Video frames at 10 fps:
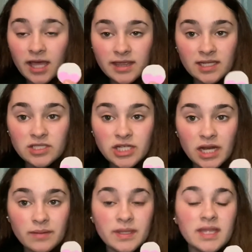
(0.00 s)
These are going
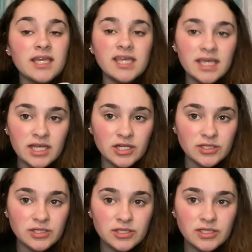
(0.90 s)
to be the
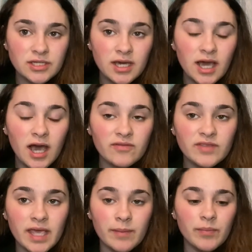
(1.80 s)
ears of
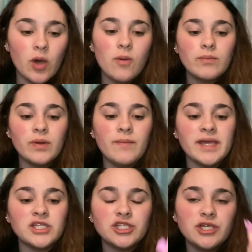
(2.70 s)
the hippo, but
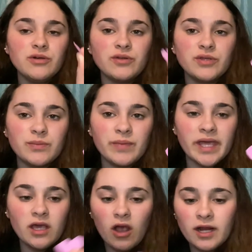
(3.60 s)
make sure you glue the
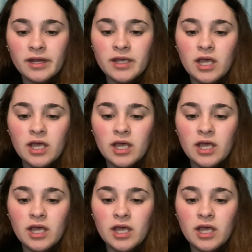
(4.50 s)
pink heart